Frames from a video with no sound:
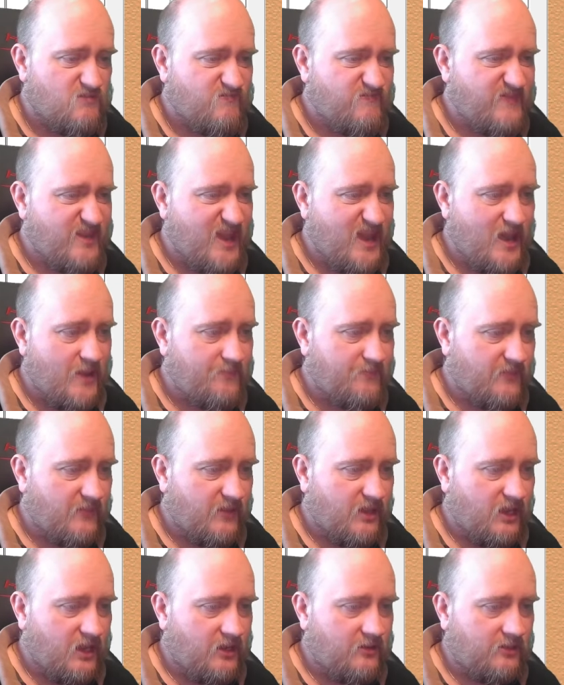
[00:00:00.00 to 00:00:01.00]
Yeah,
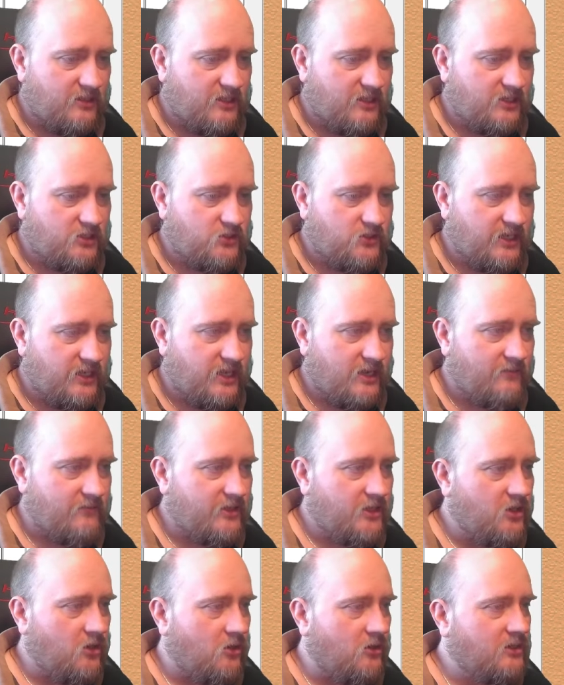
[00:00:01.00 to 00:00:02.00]
I don't actually have the
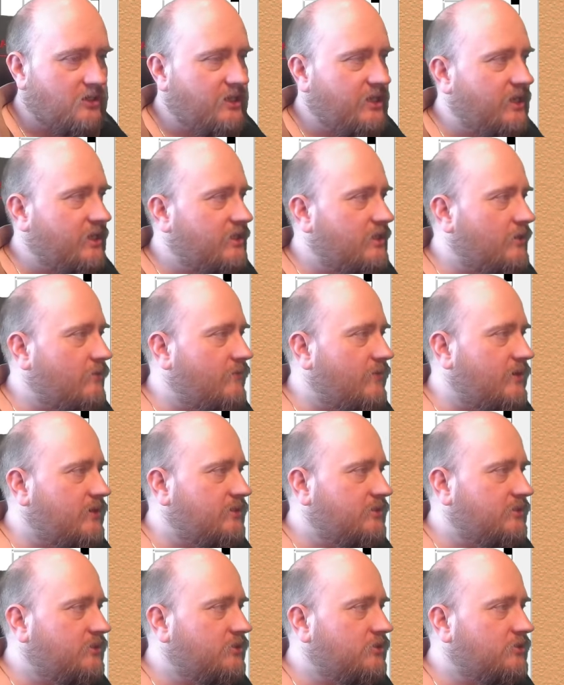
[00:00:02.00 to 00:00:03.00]
concrete I
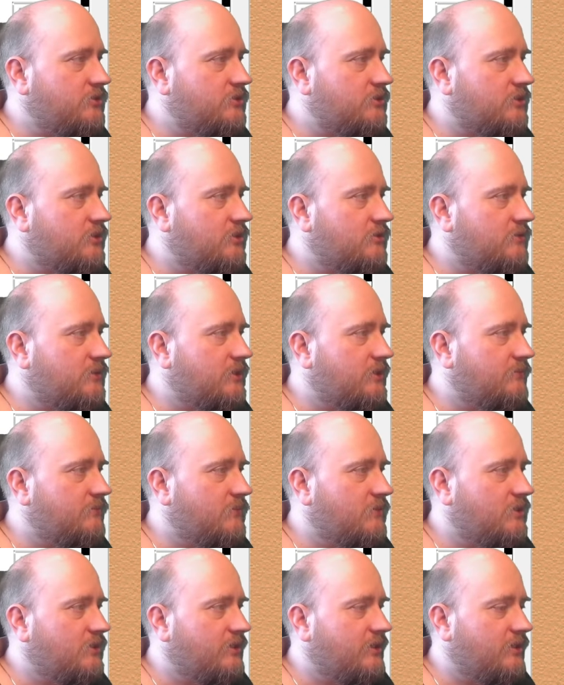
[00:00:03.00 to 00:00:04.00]
want, so I'm
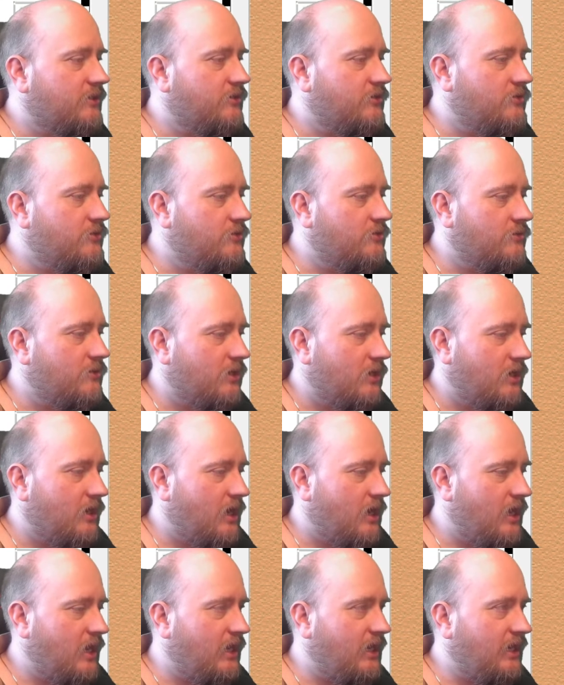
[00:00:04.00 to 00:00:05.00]
gonna do
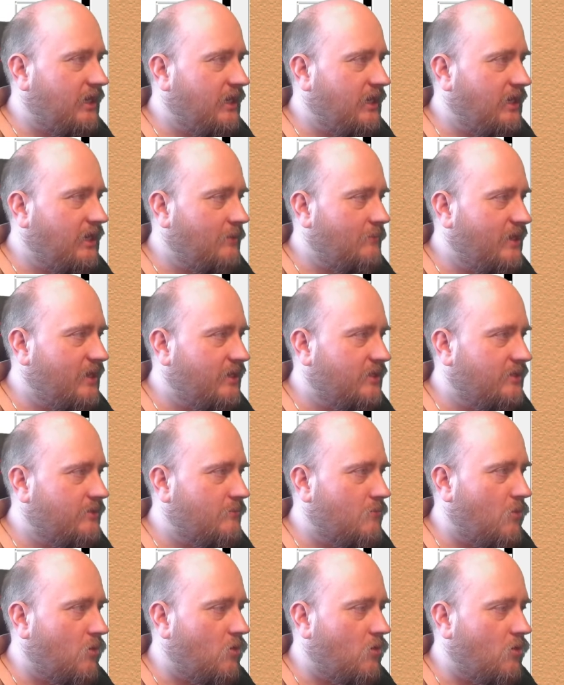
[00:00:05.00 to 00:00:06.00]
a little bit
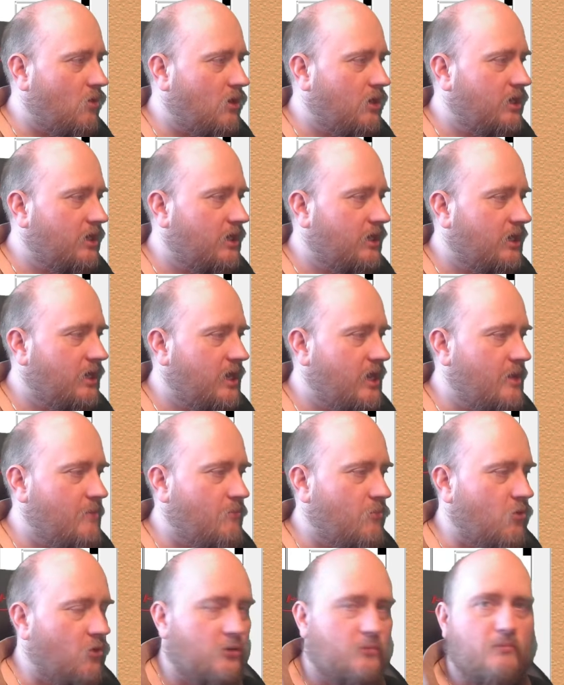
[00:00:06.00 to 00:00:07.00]
more
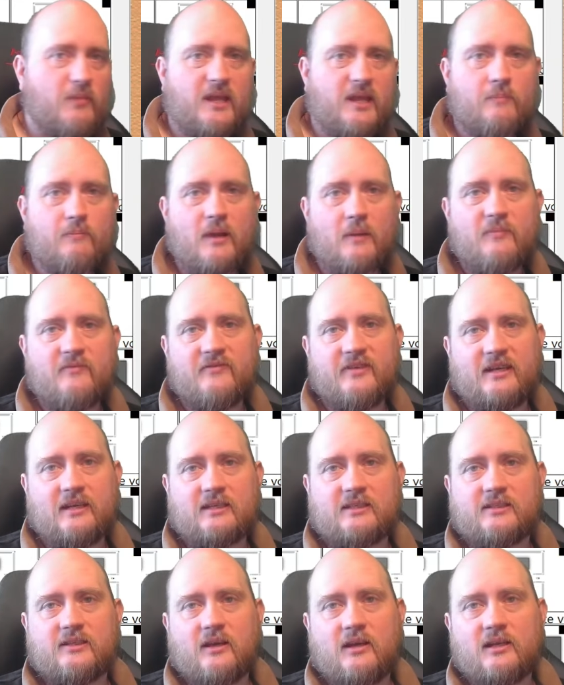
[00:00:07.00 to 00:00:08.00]
import bitmap fill
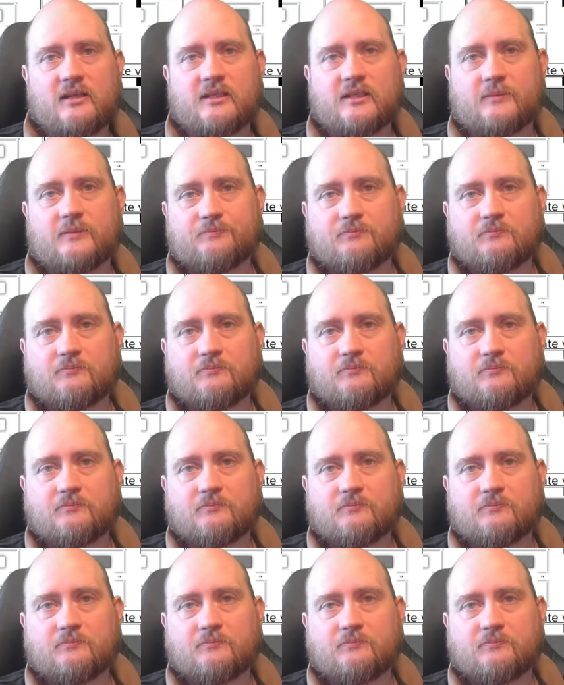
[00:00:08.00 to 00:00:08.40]
styles.